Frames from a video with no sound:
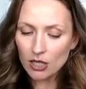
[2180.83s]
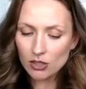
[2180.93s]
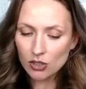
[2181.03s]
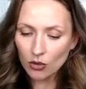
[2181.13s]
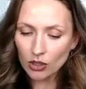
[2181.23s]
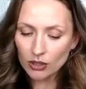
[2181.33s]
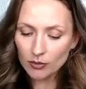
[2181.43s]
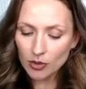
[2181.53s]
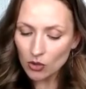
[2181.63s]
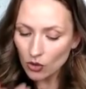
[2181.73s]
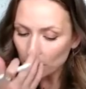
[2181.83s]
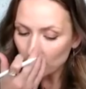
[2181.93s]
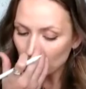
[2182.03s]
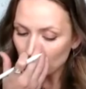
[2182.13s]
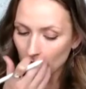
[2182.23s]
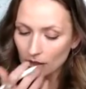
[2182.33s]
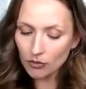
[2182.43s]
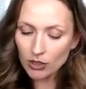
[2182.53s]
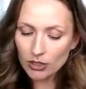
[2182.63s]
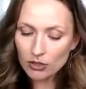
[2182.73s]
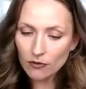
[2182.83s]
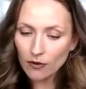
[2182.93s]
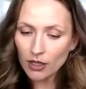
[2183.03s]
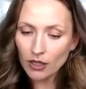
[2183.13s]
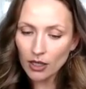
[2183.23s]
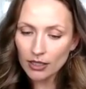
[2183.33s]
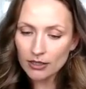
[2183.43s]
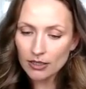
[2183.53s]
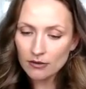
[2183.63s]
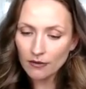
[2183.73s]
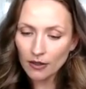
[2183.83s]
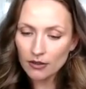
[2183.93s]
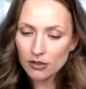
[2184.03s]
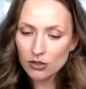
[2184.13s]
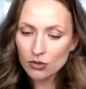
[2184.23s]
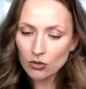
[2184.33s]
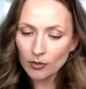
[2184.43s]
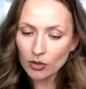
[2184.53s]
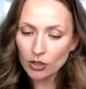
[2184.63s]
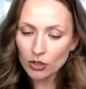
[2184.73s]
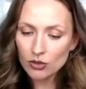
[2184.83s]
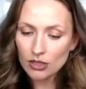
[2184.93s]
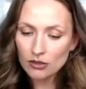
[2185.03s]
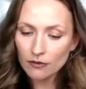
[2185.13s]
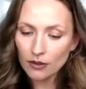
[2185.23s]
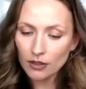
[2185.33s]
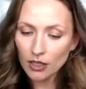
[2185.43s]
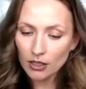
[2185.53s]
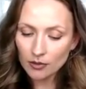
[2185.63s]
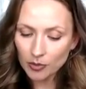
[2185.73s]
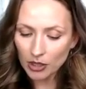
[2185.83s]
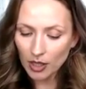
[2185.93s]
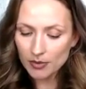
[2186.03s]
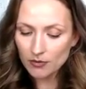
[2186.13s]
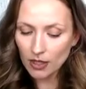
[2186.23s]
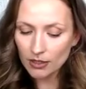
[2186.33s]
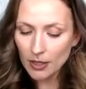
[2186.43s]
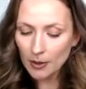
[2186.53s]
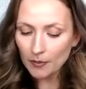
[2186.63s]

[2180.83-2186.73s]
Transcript: So let me go up here, and I would like to identify this too. I'm going to use a different color, perhaps red.